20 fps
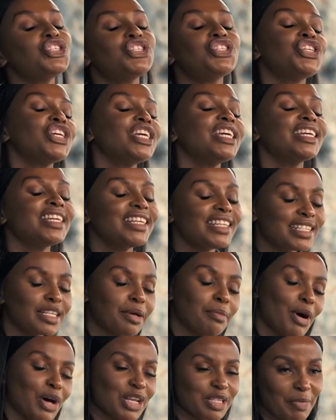She is
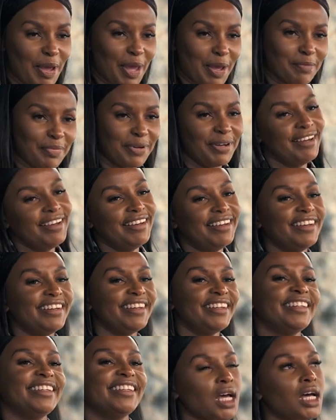a boss babe.
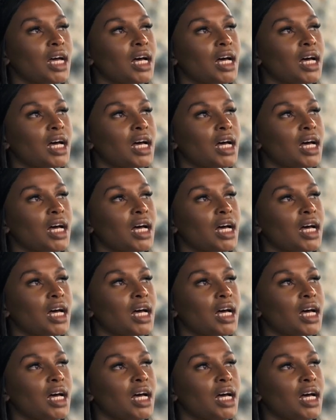When